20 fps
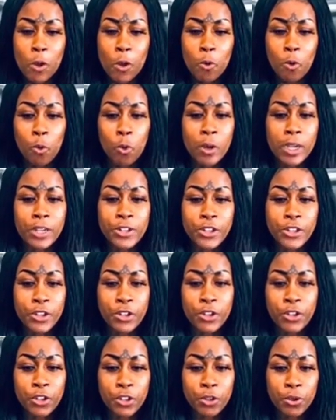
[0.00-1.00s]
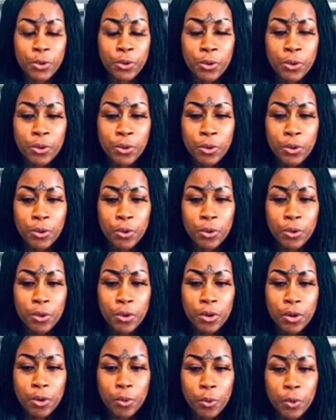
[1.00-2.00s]
what do you do?
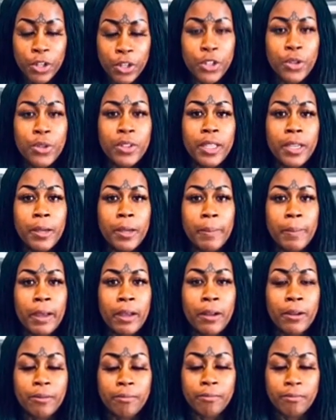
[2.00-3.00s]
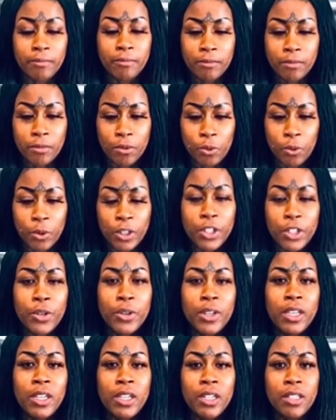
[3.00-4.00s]
What do you think about? What do you
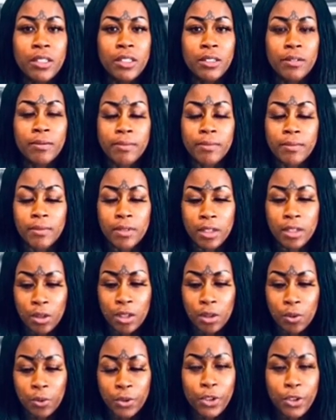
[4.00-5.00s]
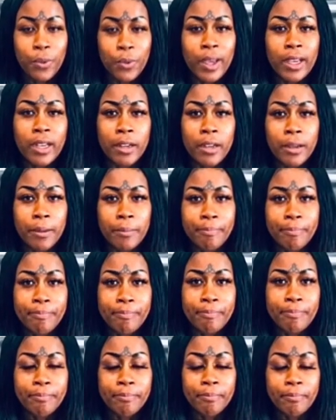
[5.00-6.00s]
eat when you wake up?
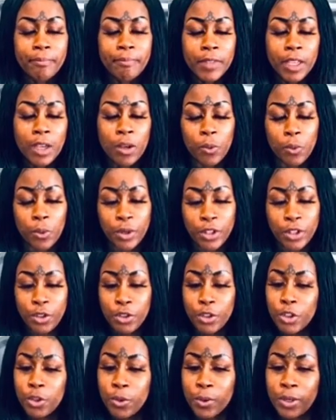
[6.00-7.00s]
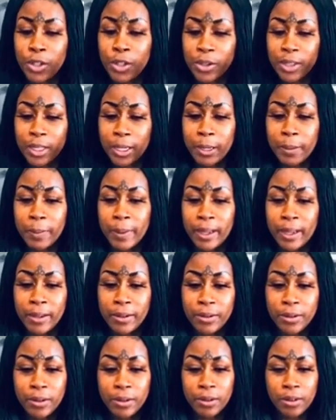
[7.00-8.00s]
What do you do? What do you think
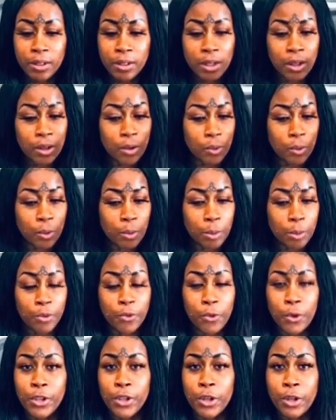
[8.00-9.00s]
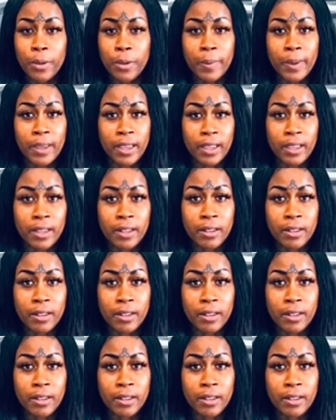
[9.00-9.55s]
about before you go to bed?